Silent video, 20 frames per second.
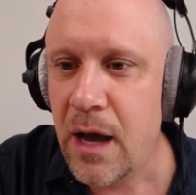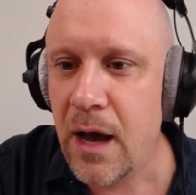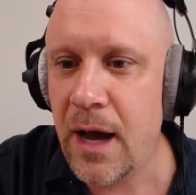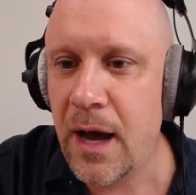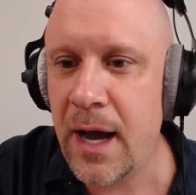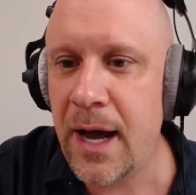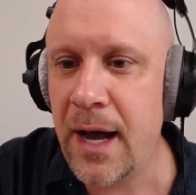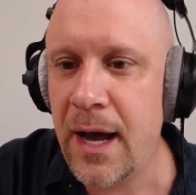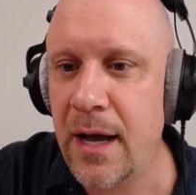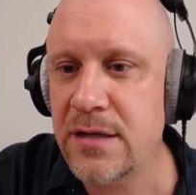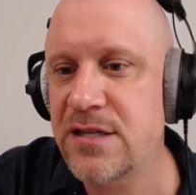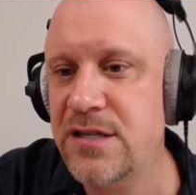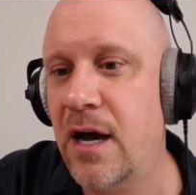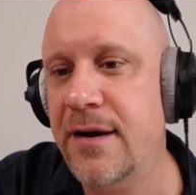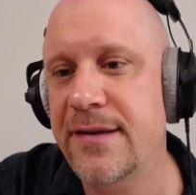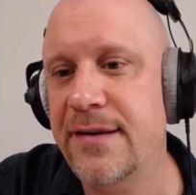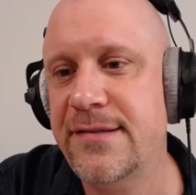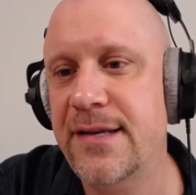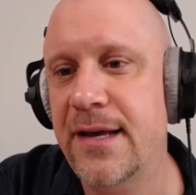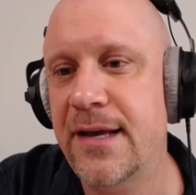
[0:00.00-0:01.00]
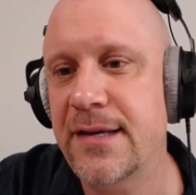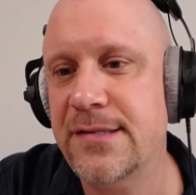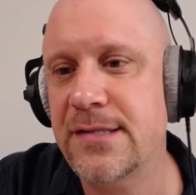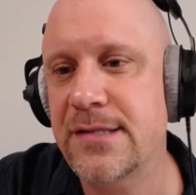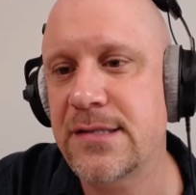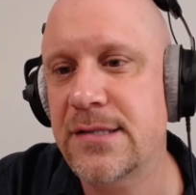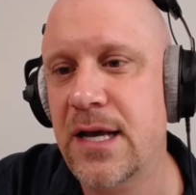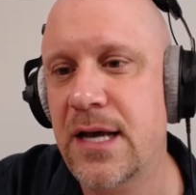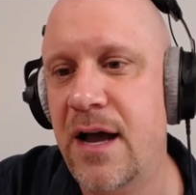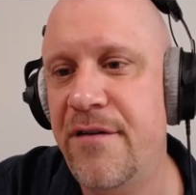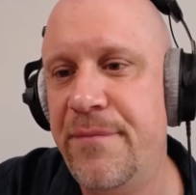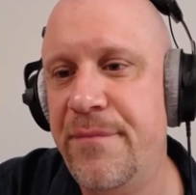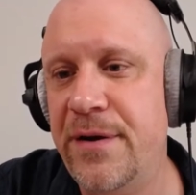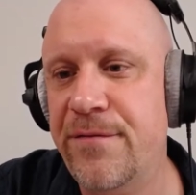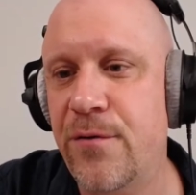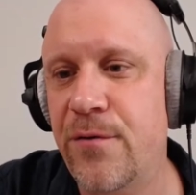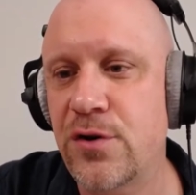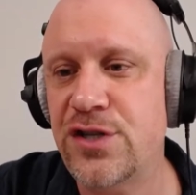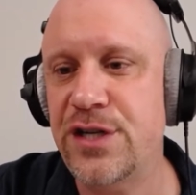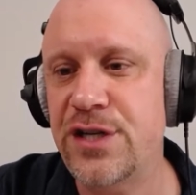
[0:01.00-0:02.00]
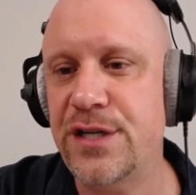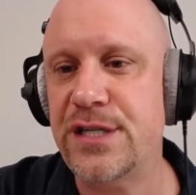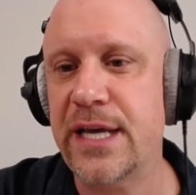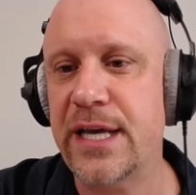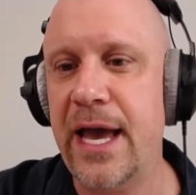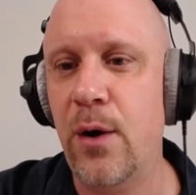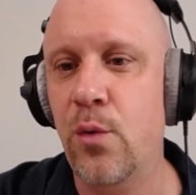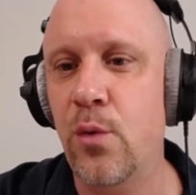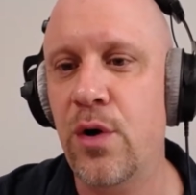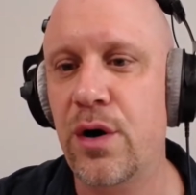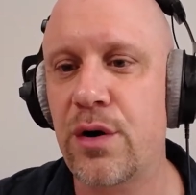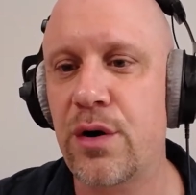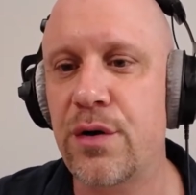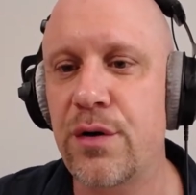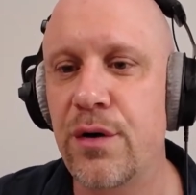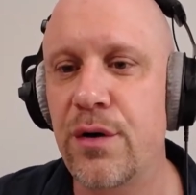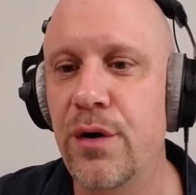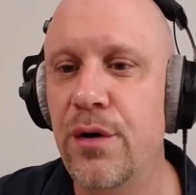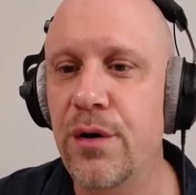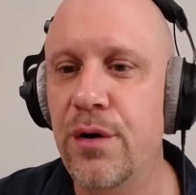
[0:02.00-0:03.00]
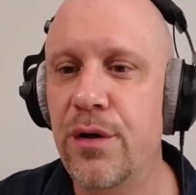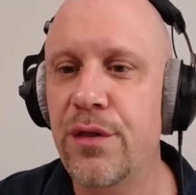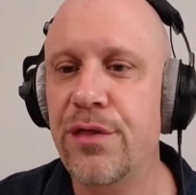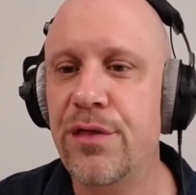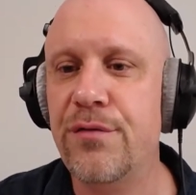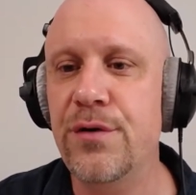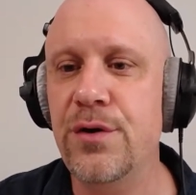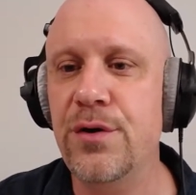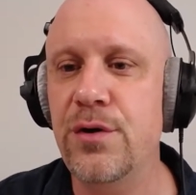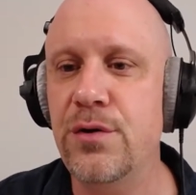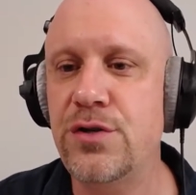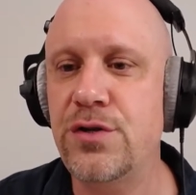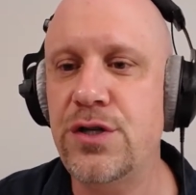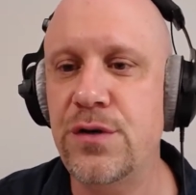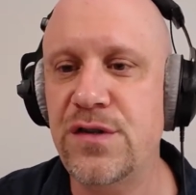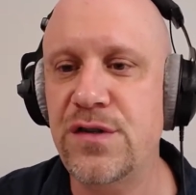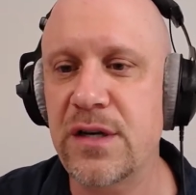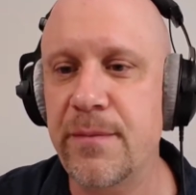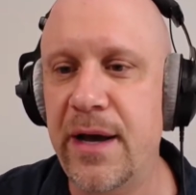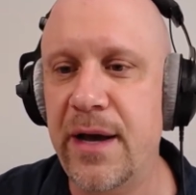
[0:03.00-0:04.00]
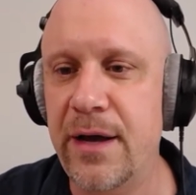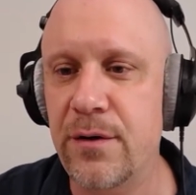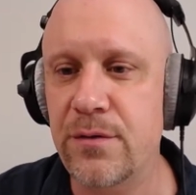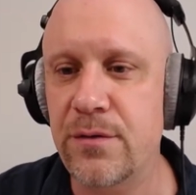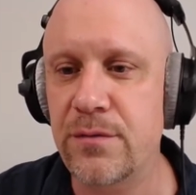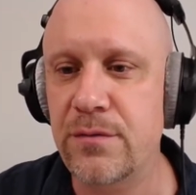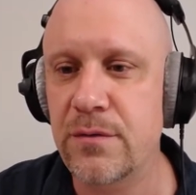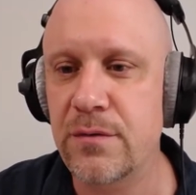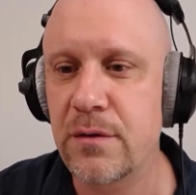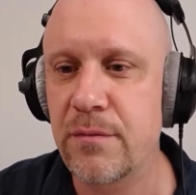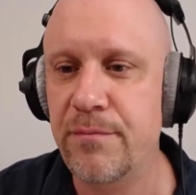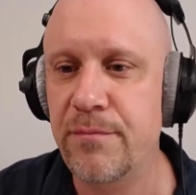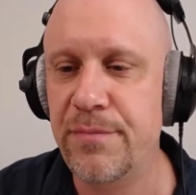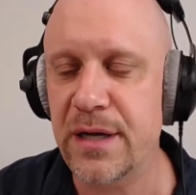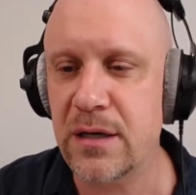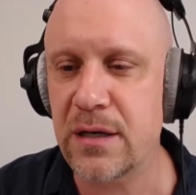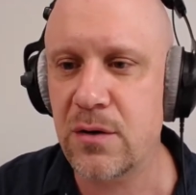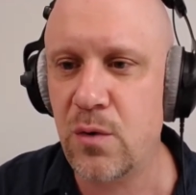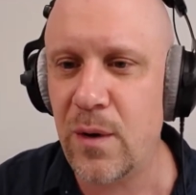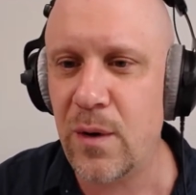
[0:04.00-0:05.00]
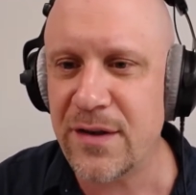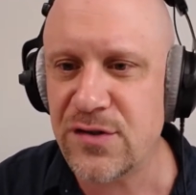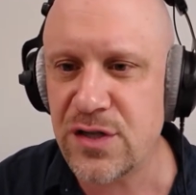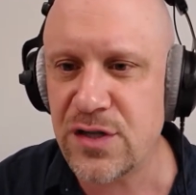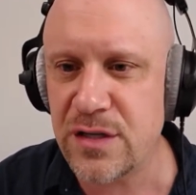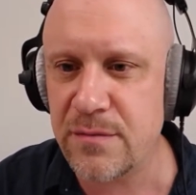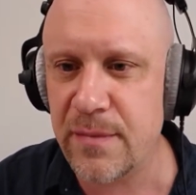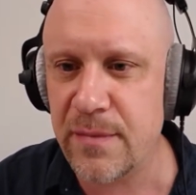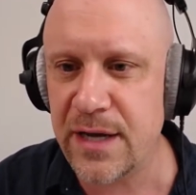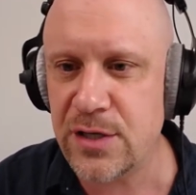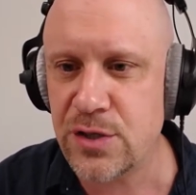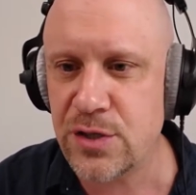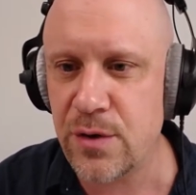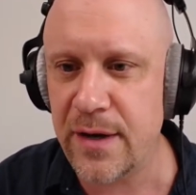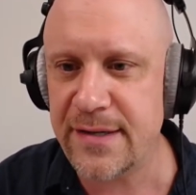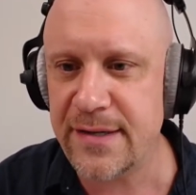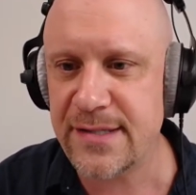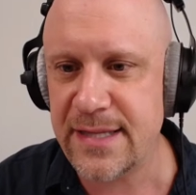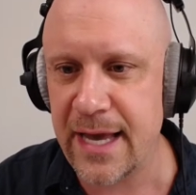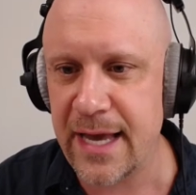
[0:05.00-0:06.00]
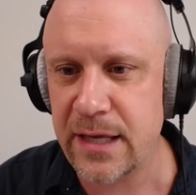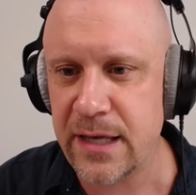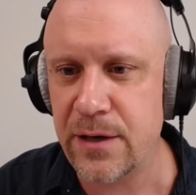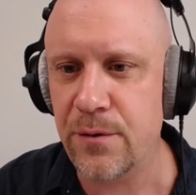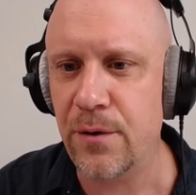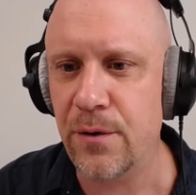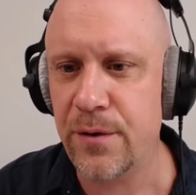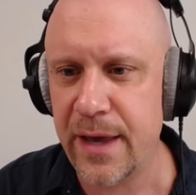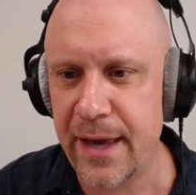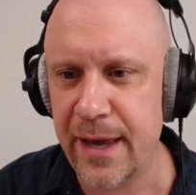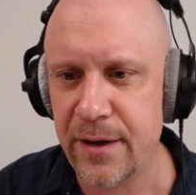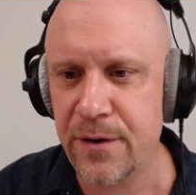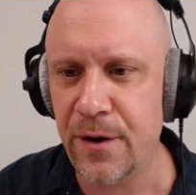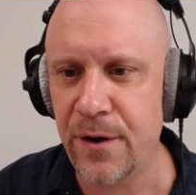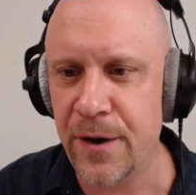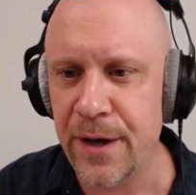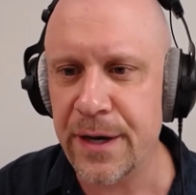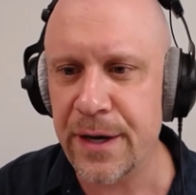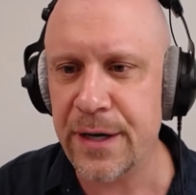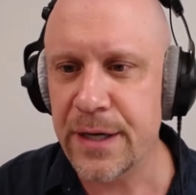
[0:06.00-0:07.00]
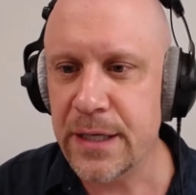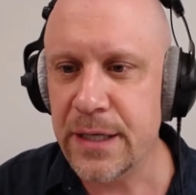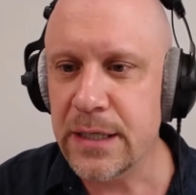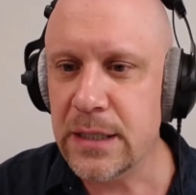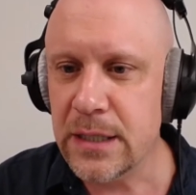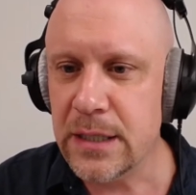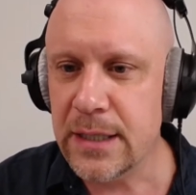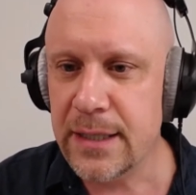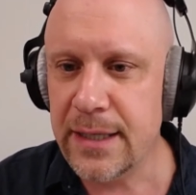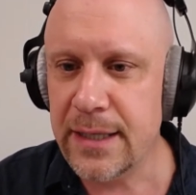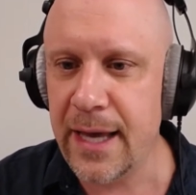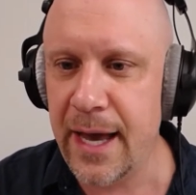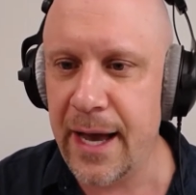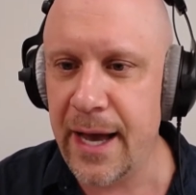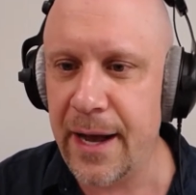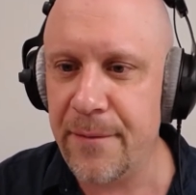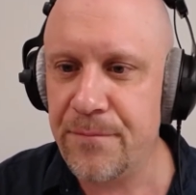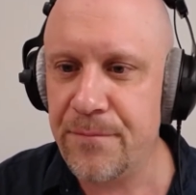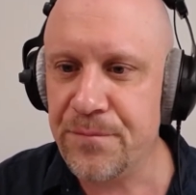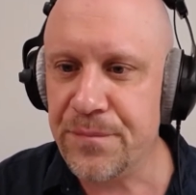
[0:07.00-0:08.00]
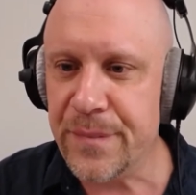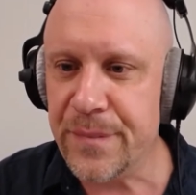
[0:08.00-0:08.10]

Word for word: Donna says, I've been fortunate to get work through choosing my own, but questioned my choice. Thank you. Okay, good. Yeah.